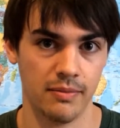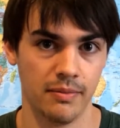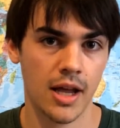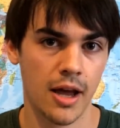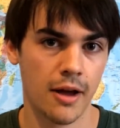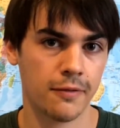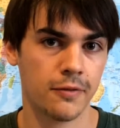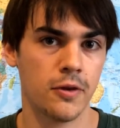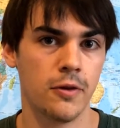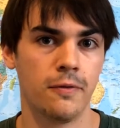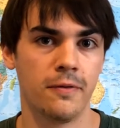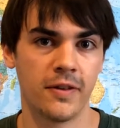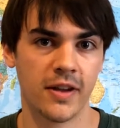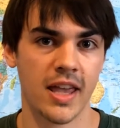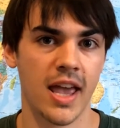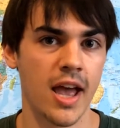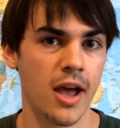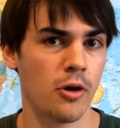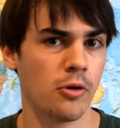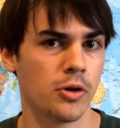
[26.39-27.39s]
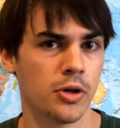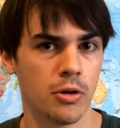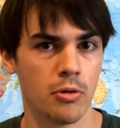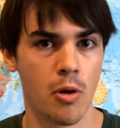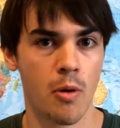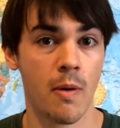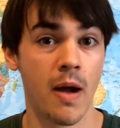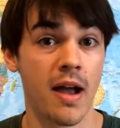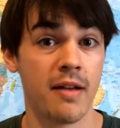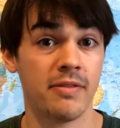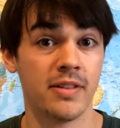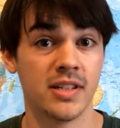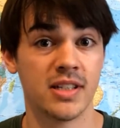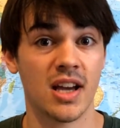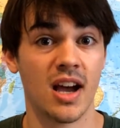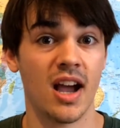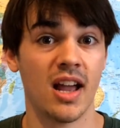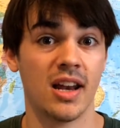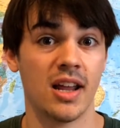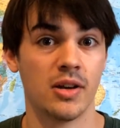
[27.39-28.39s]
Now if you forget or you arrive in
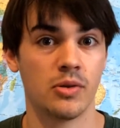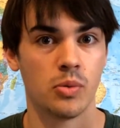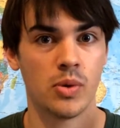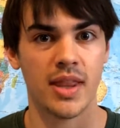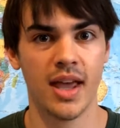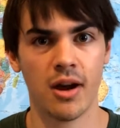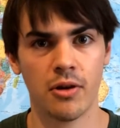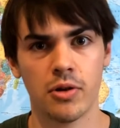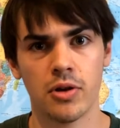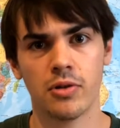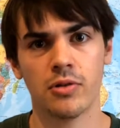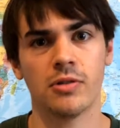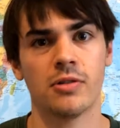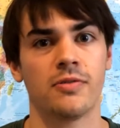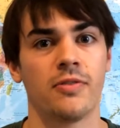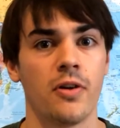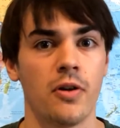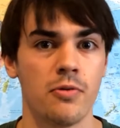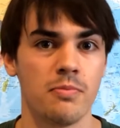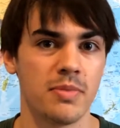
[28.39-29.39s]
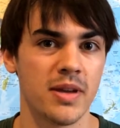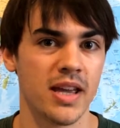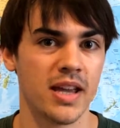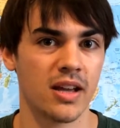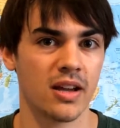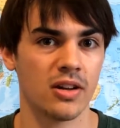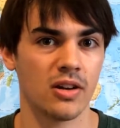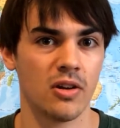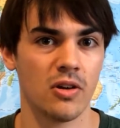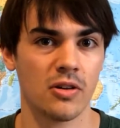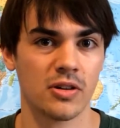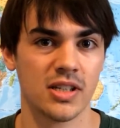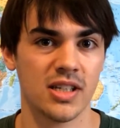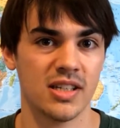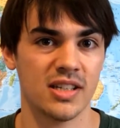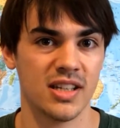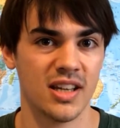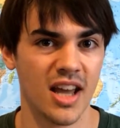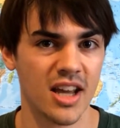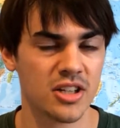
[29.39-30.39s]
Thailand without your phone being unlocked
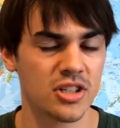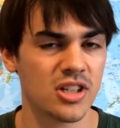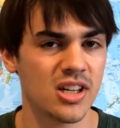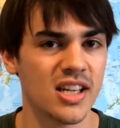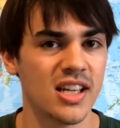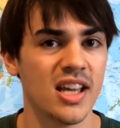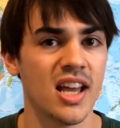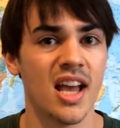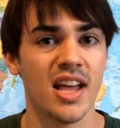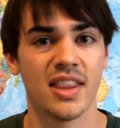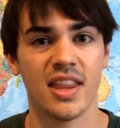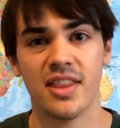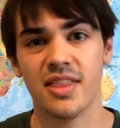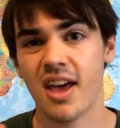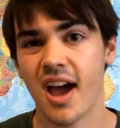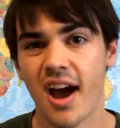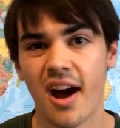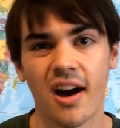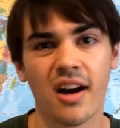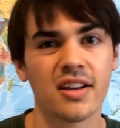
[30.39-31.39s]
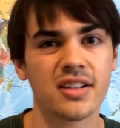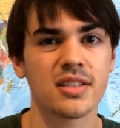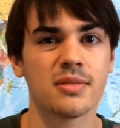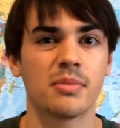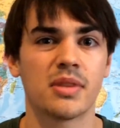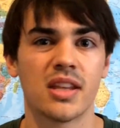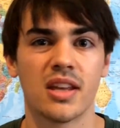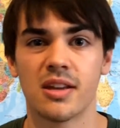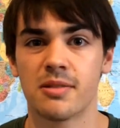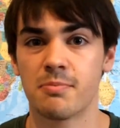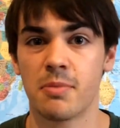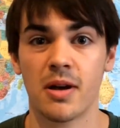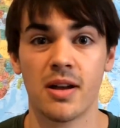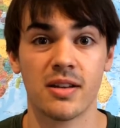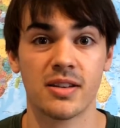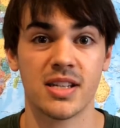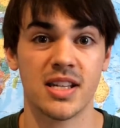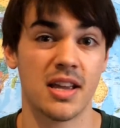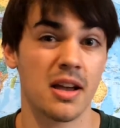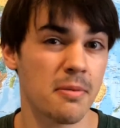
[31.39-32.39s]
internationally, then there are some
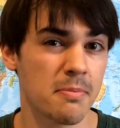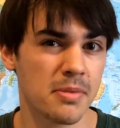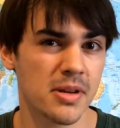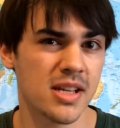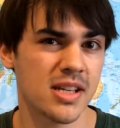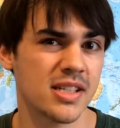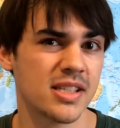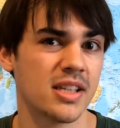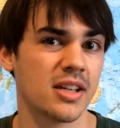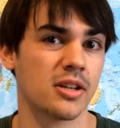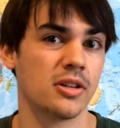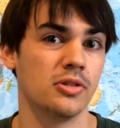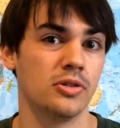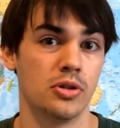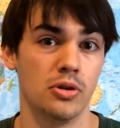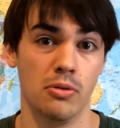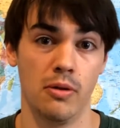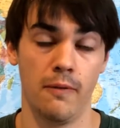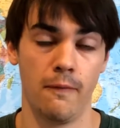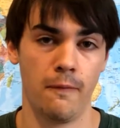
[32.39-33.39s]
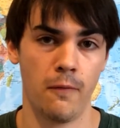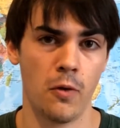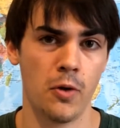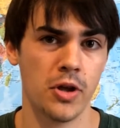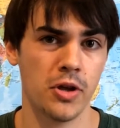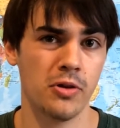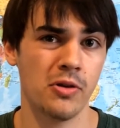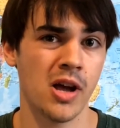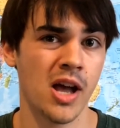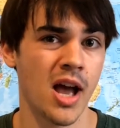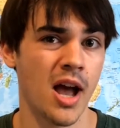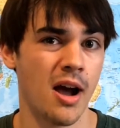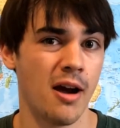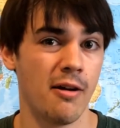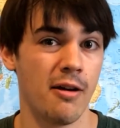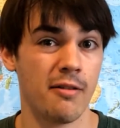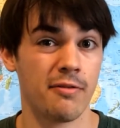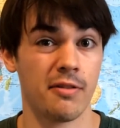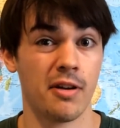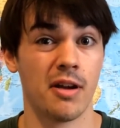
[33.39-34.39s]
third-party companies that could do it for you.
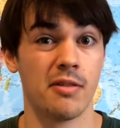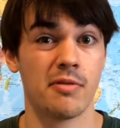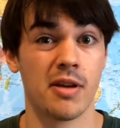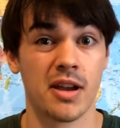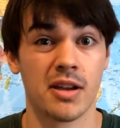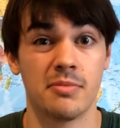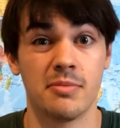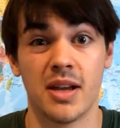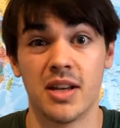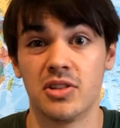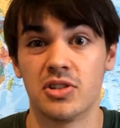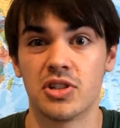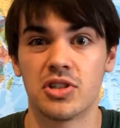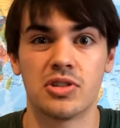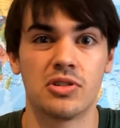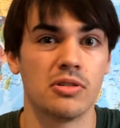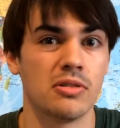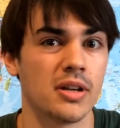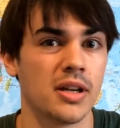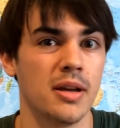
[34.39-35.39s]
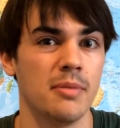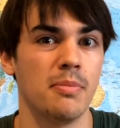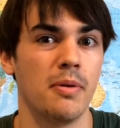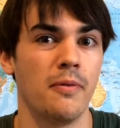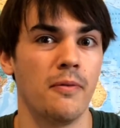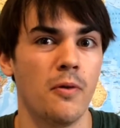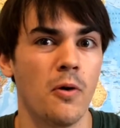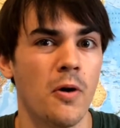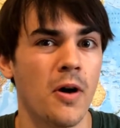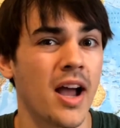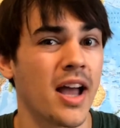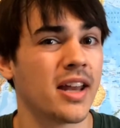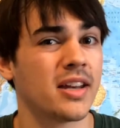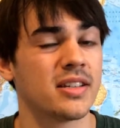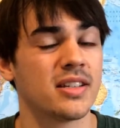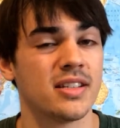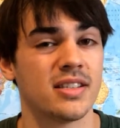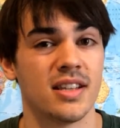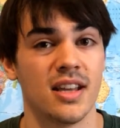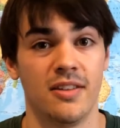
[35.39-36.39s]
However, I recommend just doing it beforehand
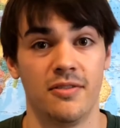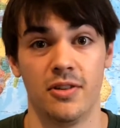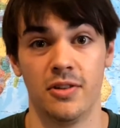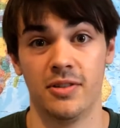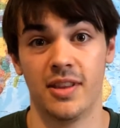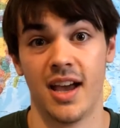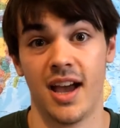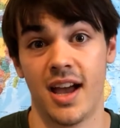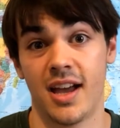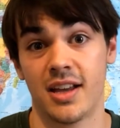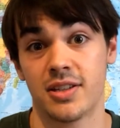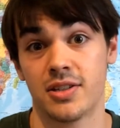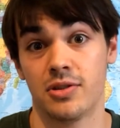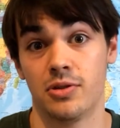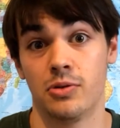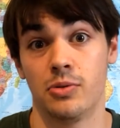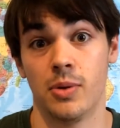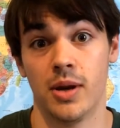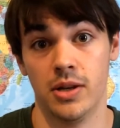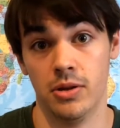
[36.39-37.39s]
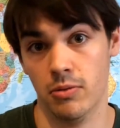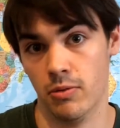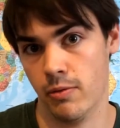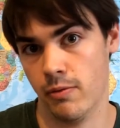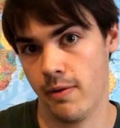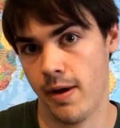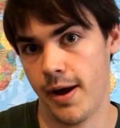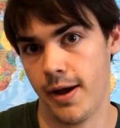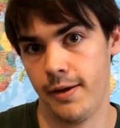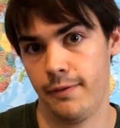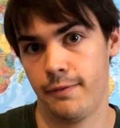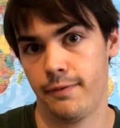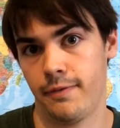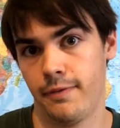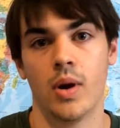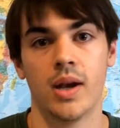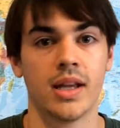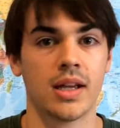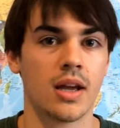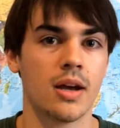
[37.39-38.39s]
to save you the hassle when you arrive.
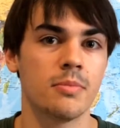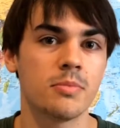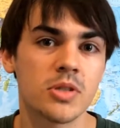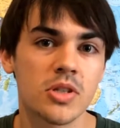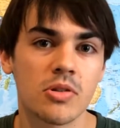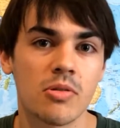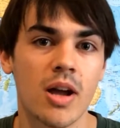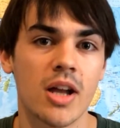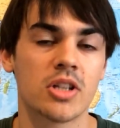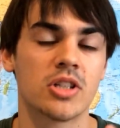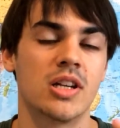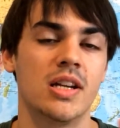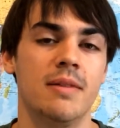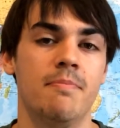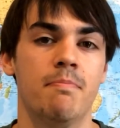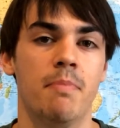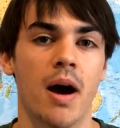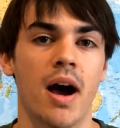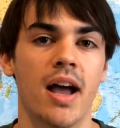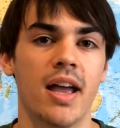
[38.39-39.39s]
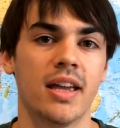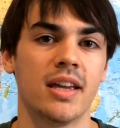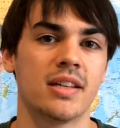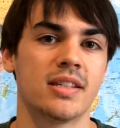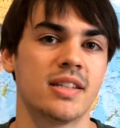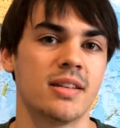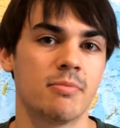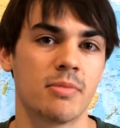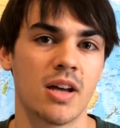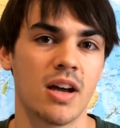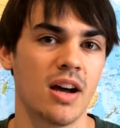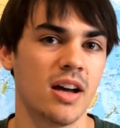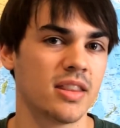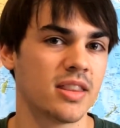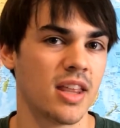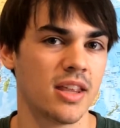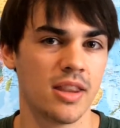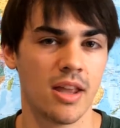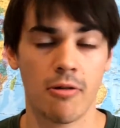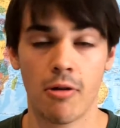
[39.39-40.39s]
When it comes to actually buying a SIM card,
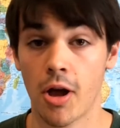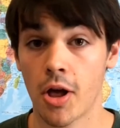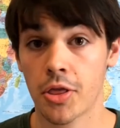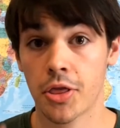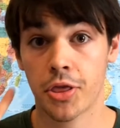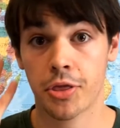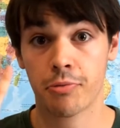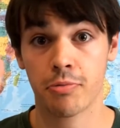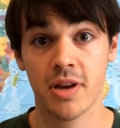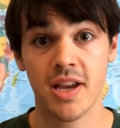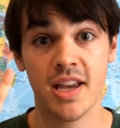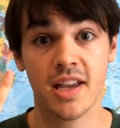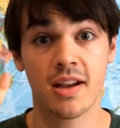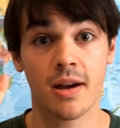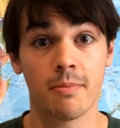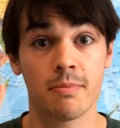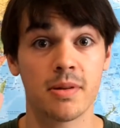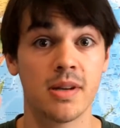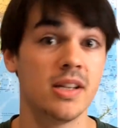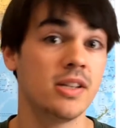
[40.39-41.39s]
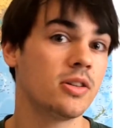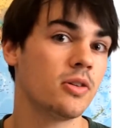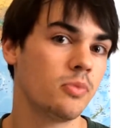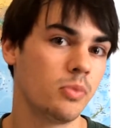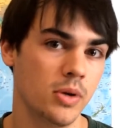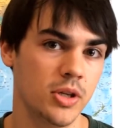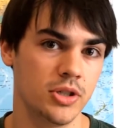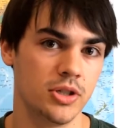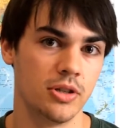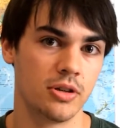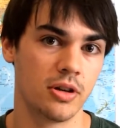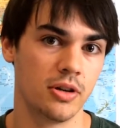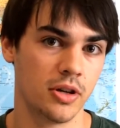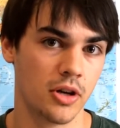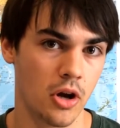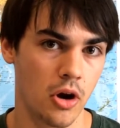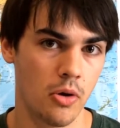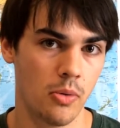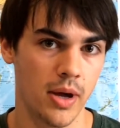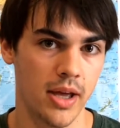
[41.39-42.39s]
then there are 3 companies of which you can
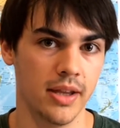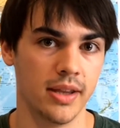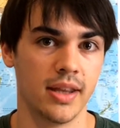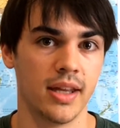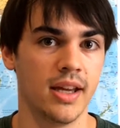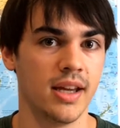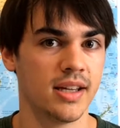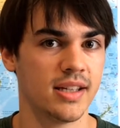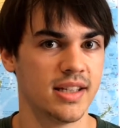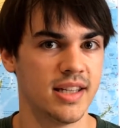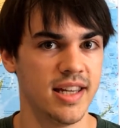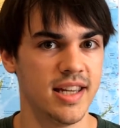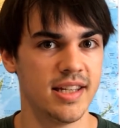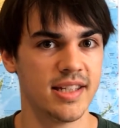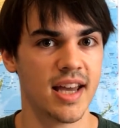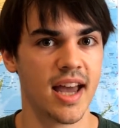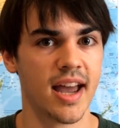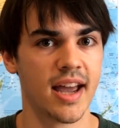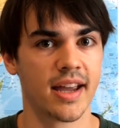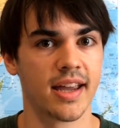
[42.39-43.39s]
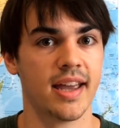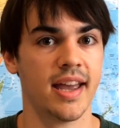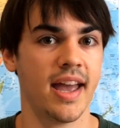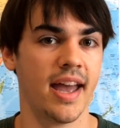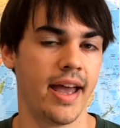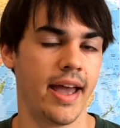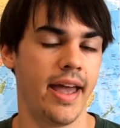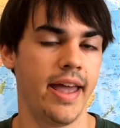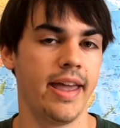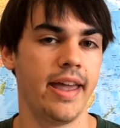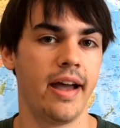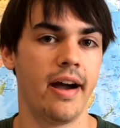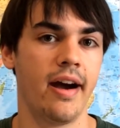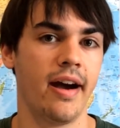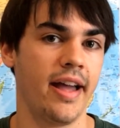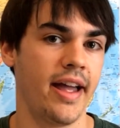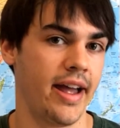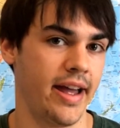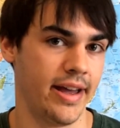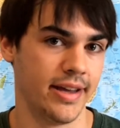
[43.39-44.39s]
go with: DTAC,
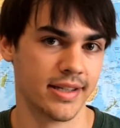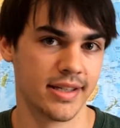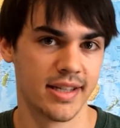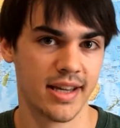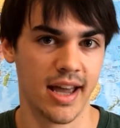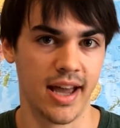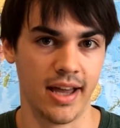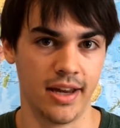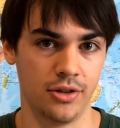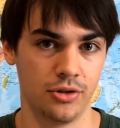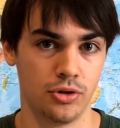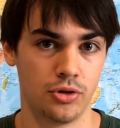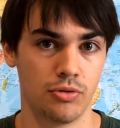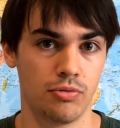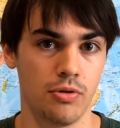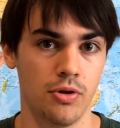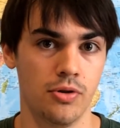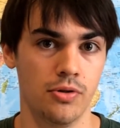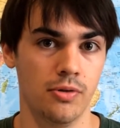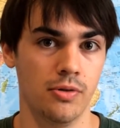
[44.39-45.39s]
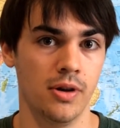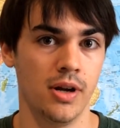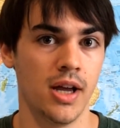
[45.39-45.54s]
AIS and True.